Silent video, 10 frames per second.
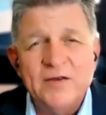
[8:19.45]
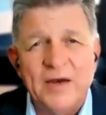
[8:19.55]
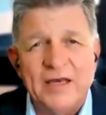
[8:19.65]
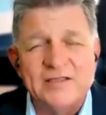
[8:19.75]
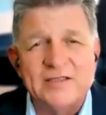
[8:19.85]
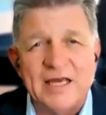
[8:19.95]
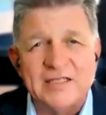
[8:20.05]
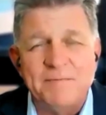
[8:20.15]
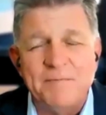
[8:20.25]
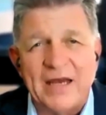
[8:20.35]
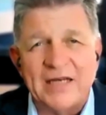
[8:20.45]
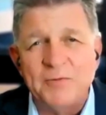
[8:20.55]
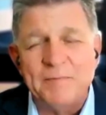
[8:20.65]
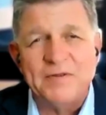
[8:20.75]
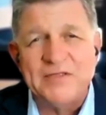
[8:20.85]
where states backed
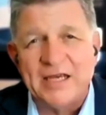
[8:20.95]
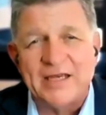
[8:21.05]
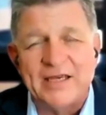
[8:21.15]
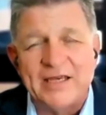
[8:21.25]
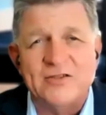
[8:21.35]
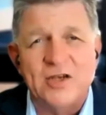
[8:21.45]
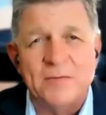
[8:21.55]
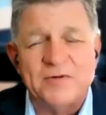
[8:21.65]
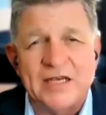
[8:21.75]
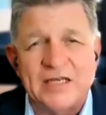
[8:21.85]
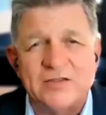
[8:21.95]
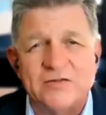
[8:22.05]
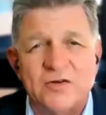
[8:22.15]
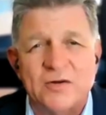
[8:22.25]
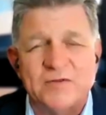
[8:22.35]
one particular interpretation
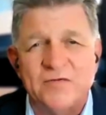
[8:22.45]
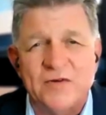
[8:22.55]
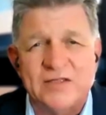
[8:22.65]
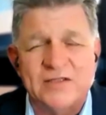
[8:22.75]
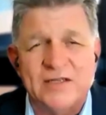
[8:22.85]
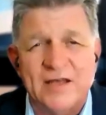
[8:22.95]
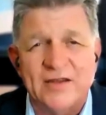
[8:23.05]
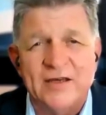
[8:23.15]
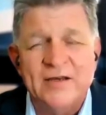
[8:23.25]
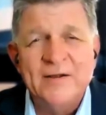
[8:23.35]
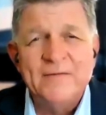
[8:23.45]
of scripture versus another.